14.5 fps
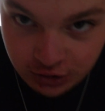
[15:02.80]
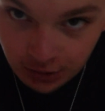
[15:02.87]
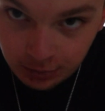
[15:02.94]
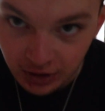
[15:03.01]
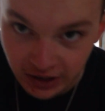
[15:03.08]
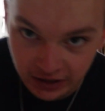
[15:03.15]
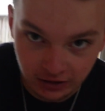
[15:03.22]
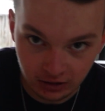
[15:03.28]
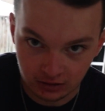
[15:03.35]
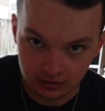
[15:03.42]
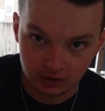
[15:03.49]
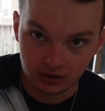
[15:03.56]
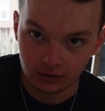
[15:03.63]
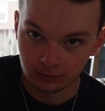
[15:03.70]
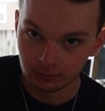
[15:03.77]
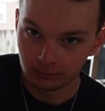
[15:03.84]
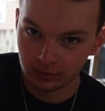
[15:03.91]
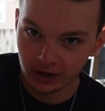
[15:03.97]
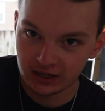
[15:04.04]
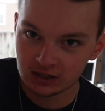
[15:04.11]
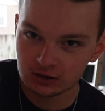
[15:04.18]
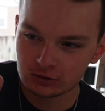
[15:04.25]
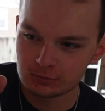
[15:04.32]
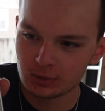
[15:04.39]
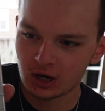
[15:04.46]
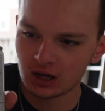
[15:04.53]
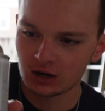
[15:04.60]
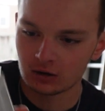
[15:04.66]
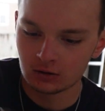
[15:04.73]
trip later. Brand new
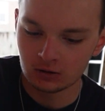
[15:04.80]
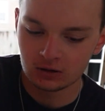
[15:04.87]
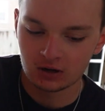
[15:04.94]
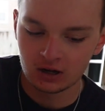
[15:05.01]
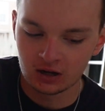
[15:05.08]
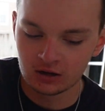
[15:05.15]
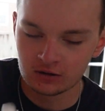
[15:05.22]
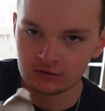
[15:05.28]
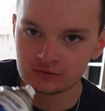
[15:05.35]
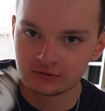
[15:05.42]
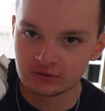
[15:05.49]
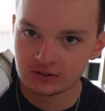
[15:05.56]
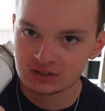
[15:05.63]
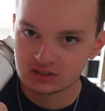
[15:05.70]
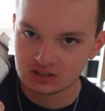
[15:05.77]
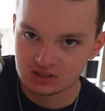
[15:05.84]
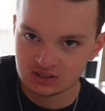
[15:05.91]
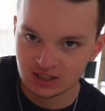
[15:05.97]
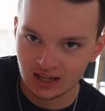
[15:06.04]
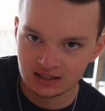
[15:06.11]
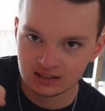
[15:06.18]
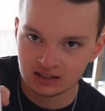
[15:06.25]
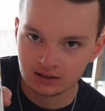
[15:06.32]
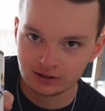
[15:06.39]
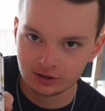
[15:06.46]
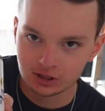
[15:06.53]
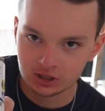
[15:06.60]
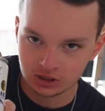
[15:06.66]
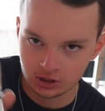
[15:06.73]
bottle of satin
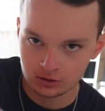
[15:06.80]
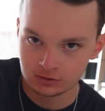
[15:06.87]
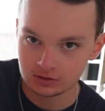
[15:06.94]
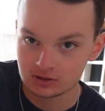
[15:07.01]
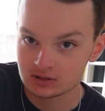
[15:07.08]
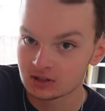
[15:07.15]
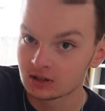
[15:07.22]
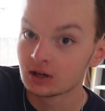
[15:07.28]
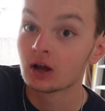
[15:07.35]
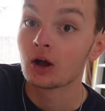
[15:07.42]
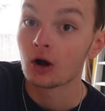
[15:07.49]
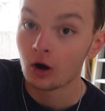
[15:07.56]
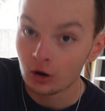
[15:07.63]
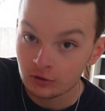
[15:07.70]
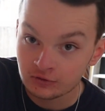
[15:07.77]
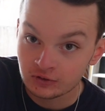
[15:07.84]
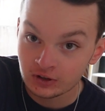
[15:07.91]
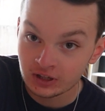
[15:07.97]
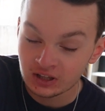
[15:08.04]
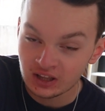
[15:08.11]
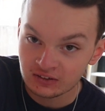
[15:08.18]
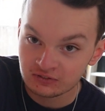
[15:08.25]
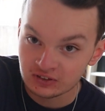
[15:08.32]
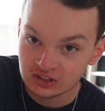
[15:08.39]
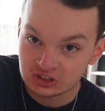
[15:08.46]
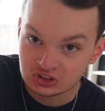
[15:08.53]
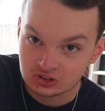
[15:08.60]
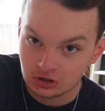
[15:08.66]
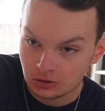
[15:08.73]
clear coat. Hopefully that
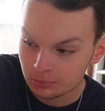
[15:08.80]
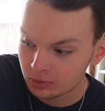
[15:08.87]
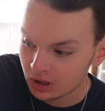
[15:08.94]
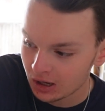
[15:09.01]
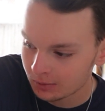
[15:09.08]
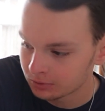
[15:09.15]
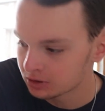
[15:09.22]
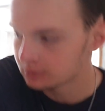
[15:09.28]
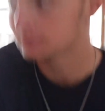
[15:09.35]
fixes our problem.